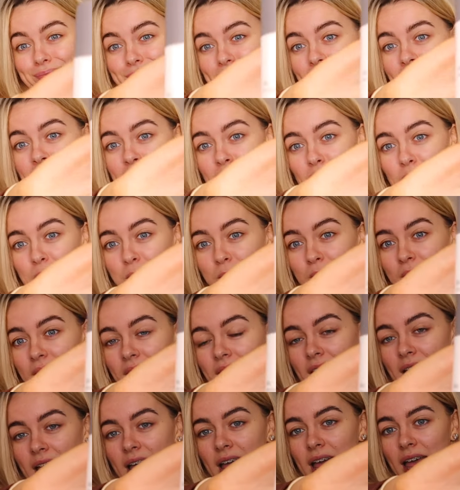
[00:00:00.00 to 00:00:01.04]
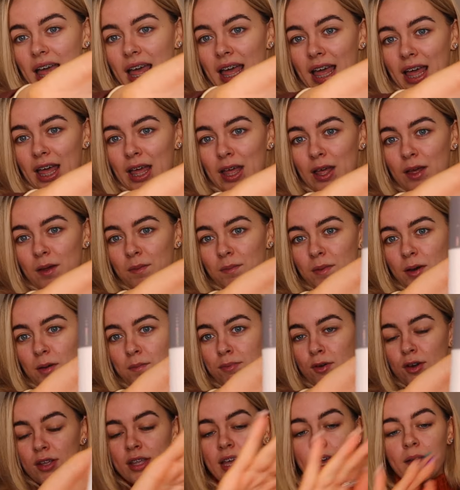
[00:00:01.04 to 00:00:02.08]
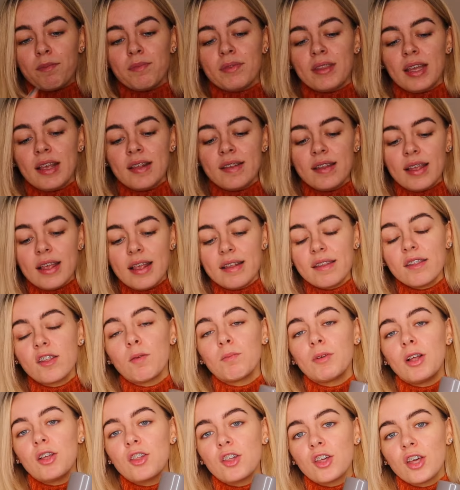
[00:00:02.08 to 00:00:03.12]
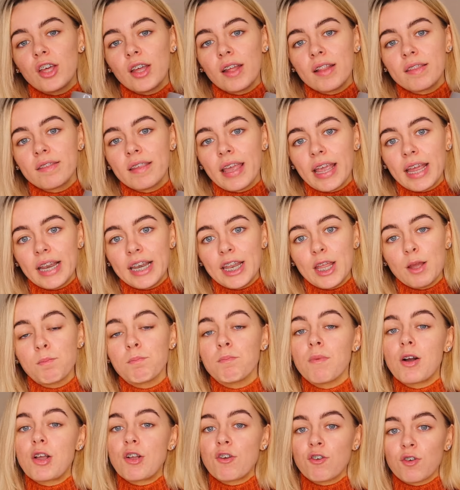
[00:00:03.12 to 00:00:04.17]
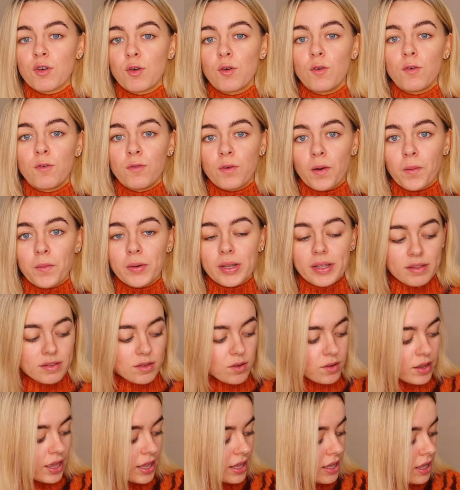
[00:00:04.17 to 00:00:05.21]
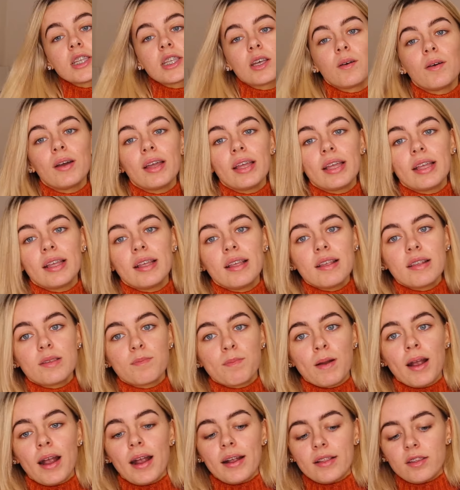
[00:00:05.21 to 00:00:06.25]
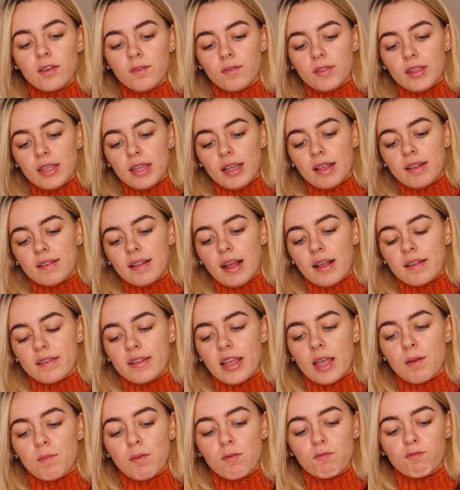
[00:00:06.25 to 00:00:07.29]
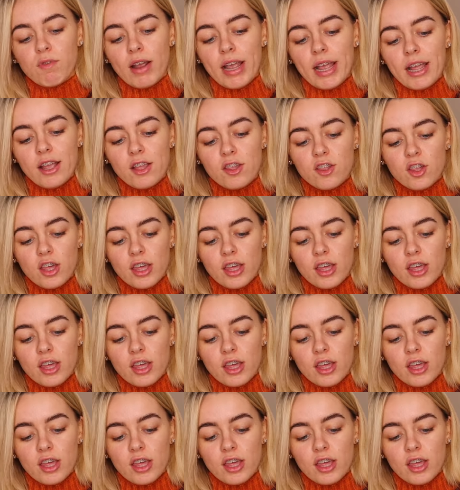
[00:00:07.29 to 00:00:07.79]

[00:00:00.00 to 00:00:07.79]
hello. But yeah, this is a Dermalogica Daily Microfoliant, okay? So it is part of the exact same range